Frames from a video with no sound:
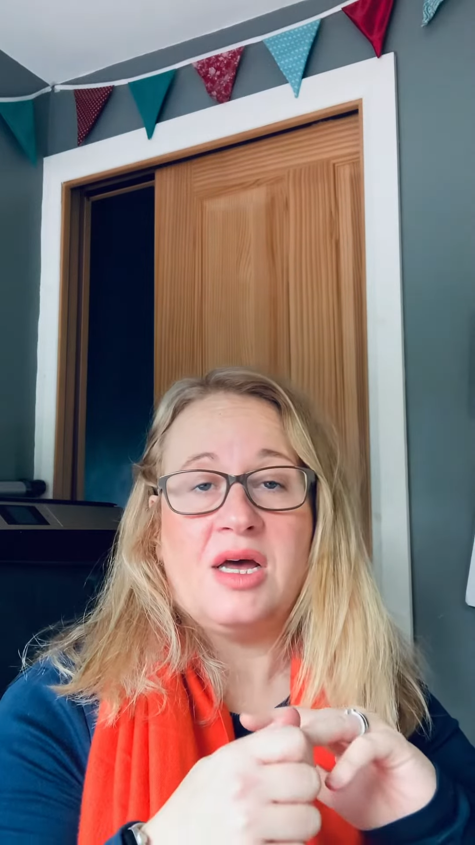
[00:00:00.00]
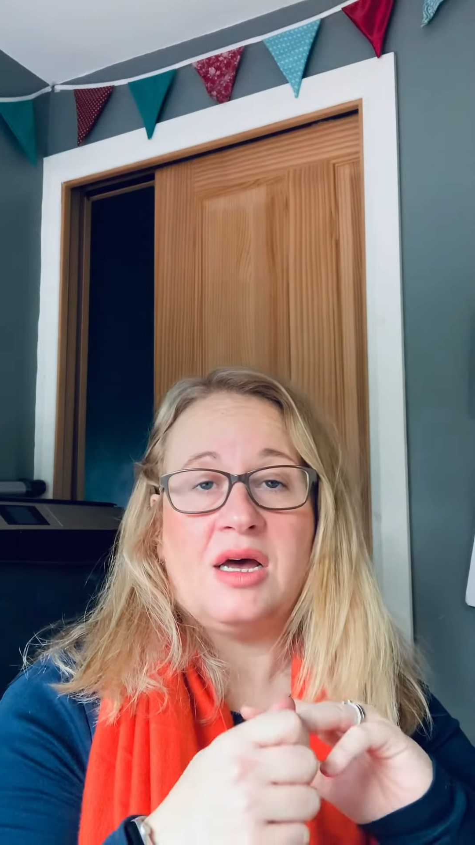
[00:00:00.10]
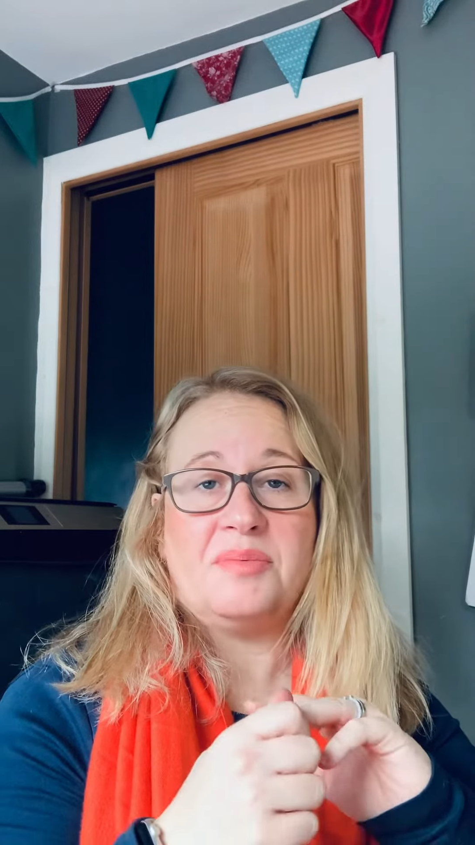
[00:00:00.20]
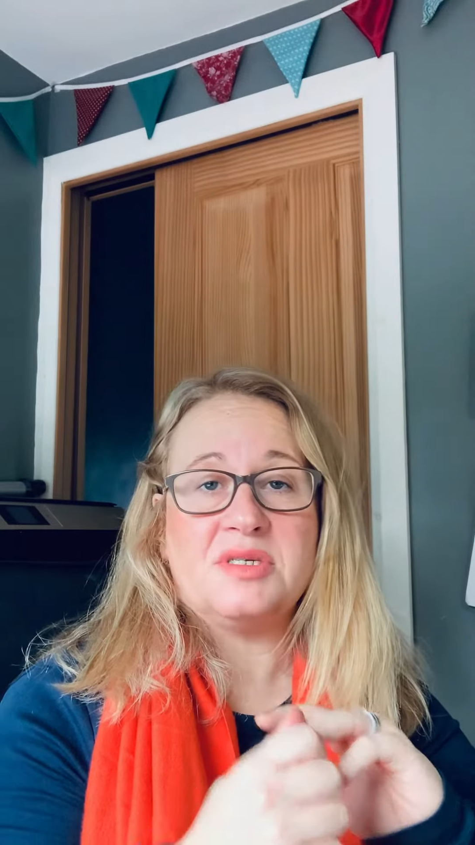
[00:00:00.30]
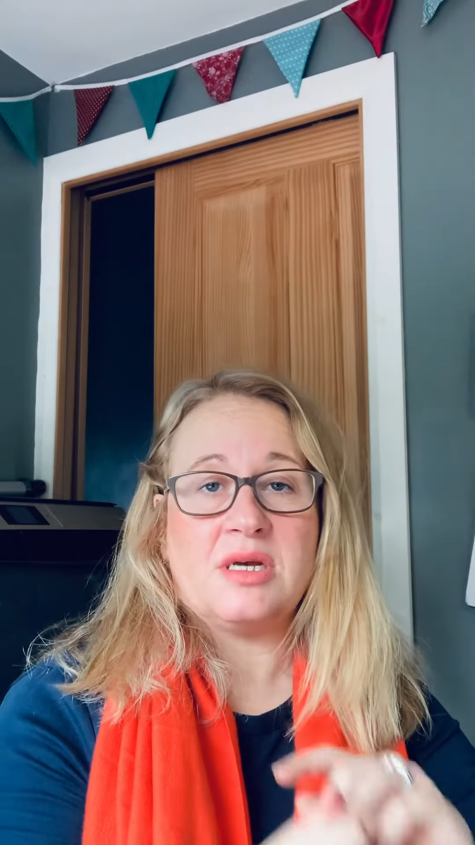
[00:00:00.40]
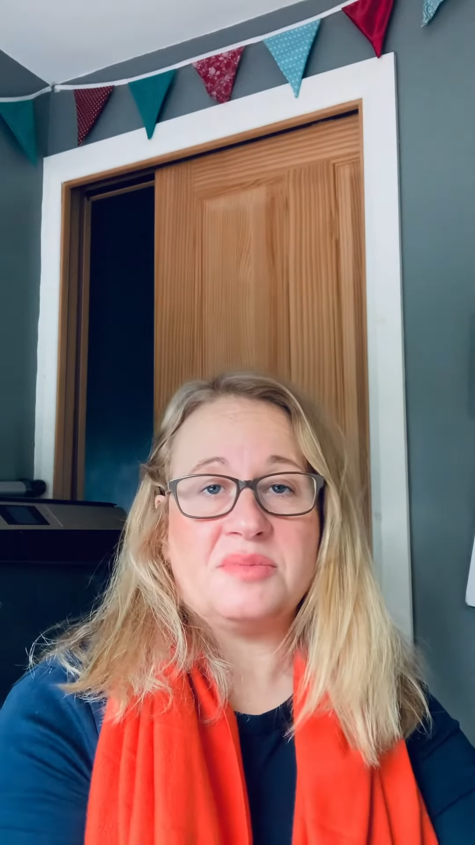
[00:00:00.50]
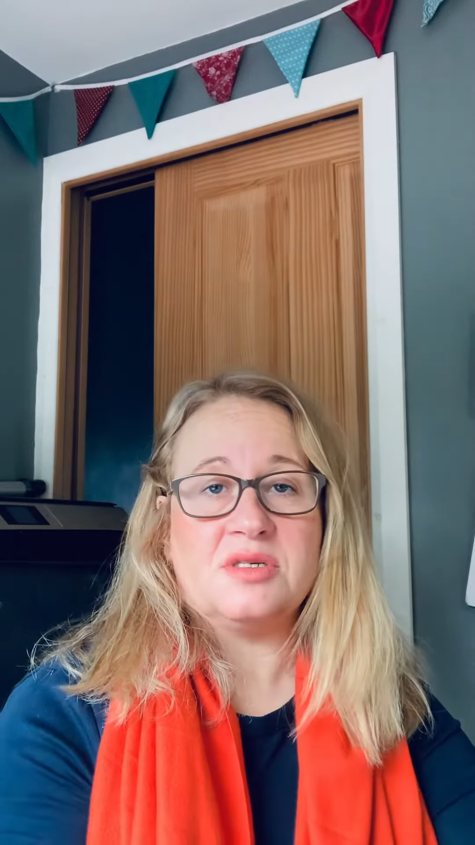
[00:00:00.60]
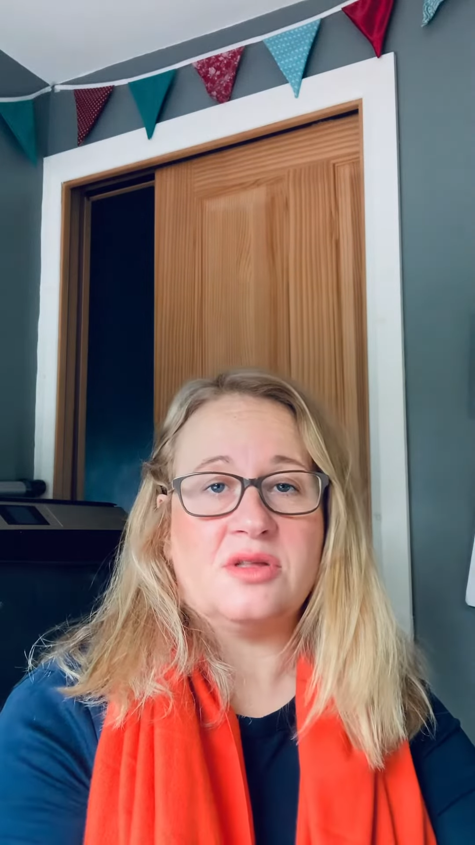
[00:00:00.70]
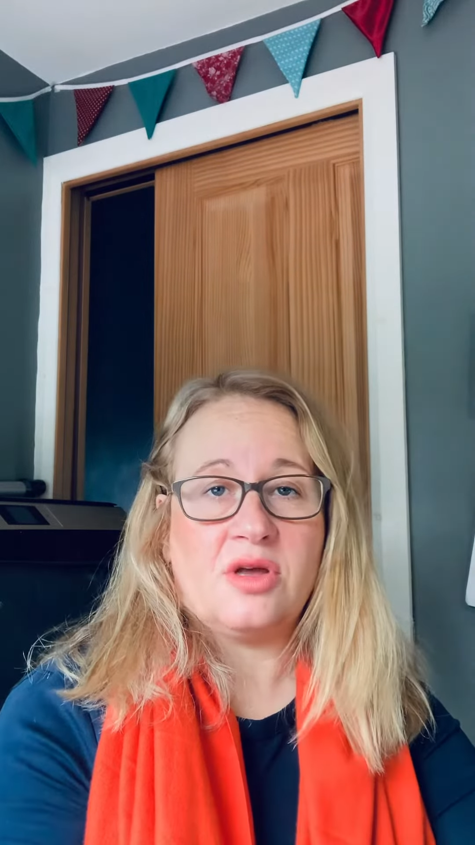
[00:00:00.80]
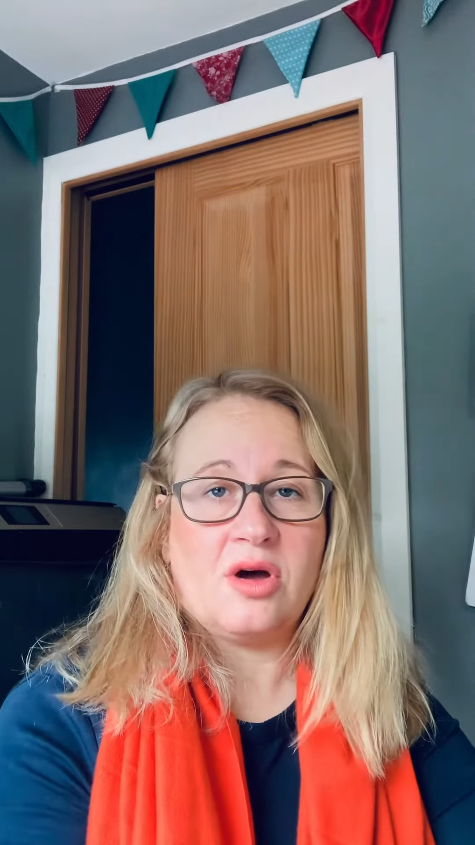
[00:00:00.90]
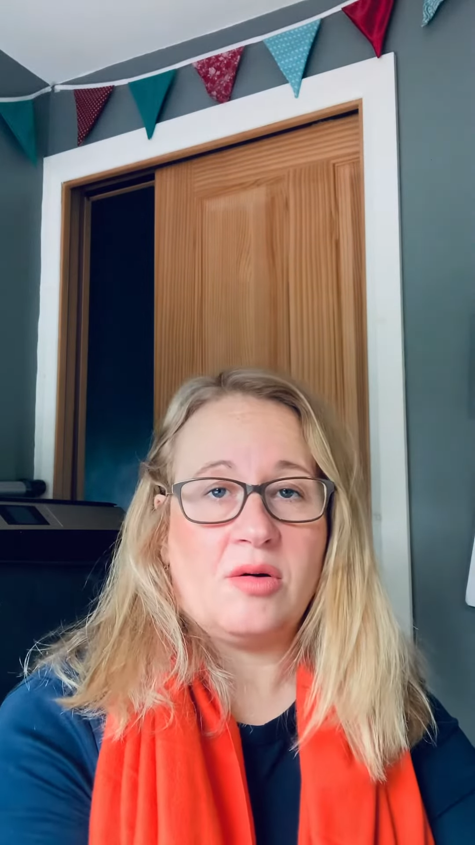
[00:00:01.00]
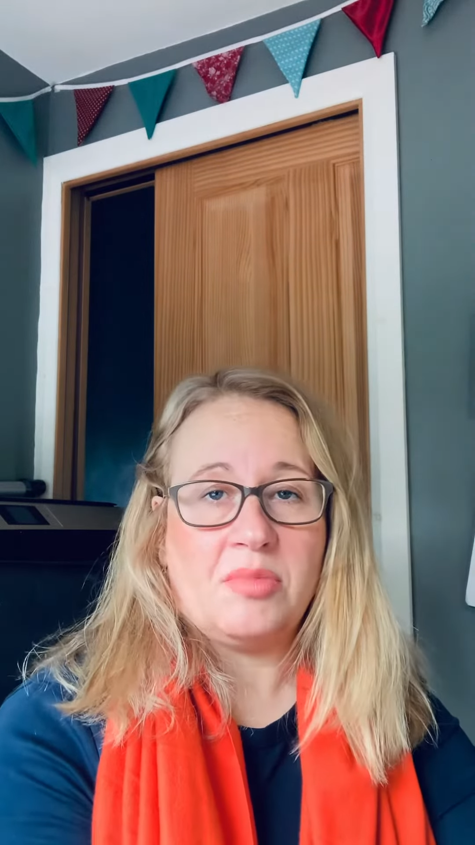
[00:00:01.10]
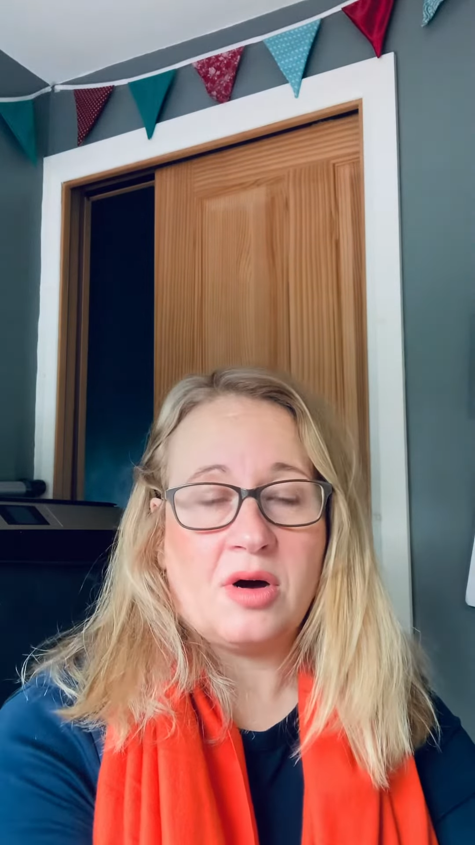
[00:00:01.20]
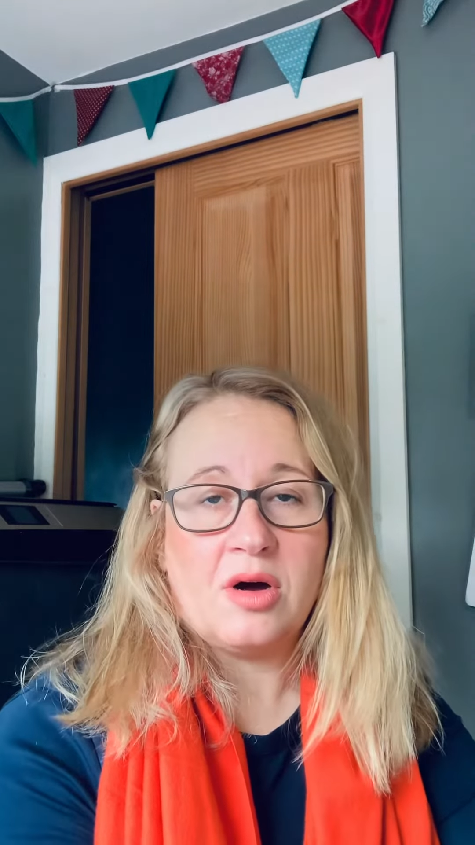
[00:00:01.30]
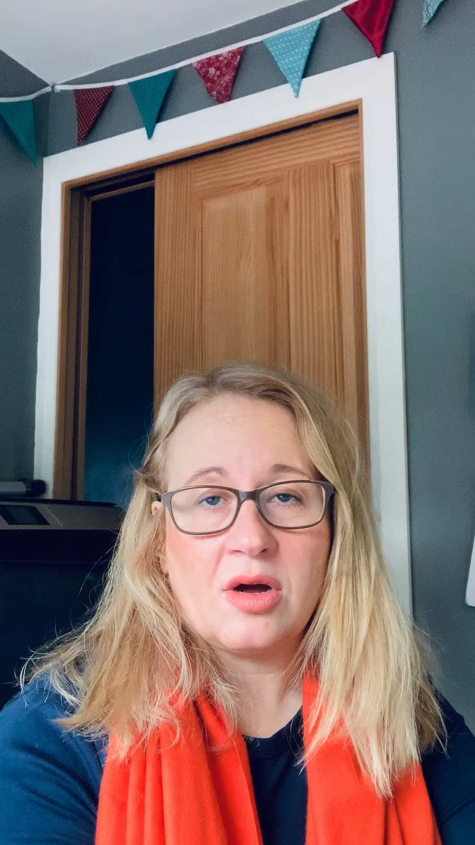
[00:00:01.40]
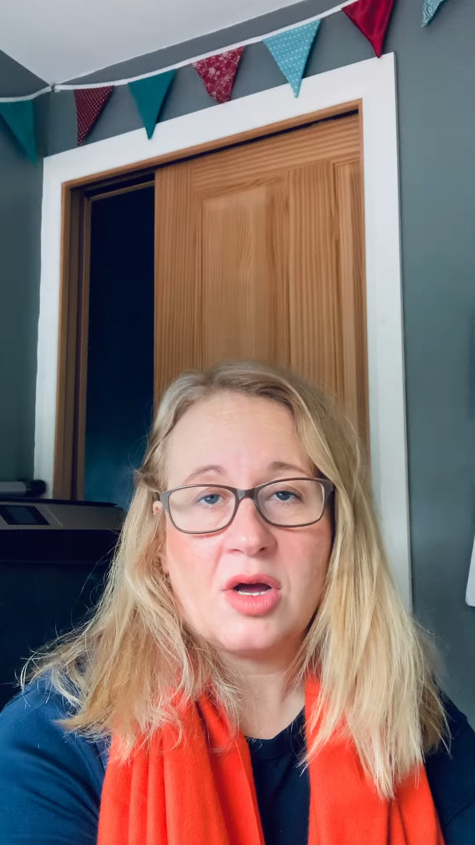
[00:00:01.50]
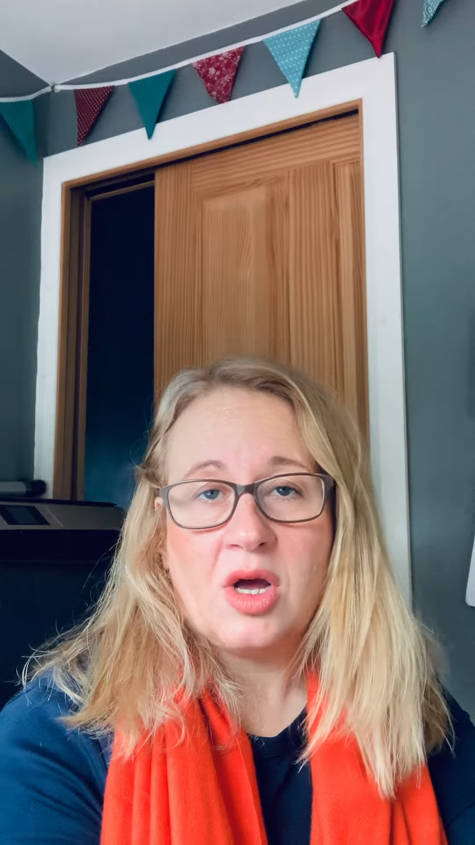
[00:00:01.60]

a perception that they can't park